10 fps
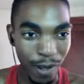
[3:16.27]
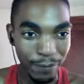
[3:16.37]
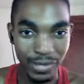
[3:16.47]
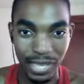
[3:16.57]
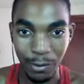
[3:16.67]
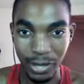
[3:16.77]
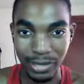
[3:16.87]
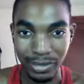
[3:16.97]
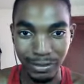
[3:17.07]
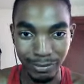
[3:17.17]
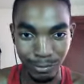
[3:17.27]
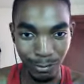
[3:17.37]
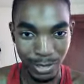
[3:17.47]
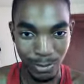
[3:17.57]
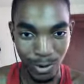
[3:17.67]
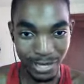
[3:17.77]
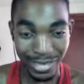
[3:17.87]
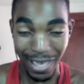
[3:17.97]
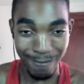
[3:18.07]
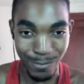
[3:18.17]
craft. Wait, do I
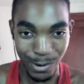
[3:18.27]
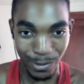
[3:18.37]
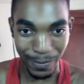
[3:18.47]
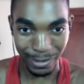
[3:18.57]
still have more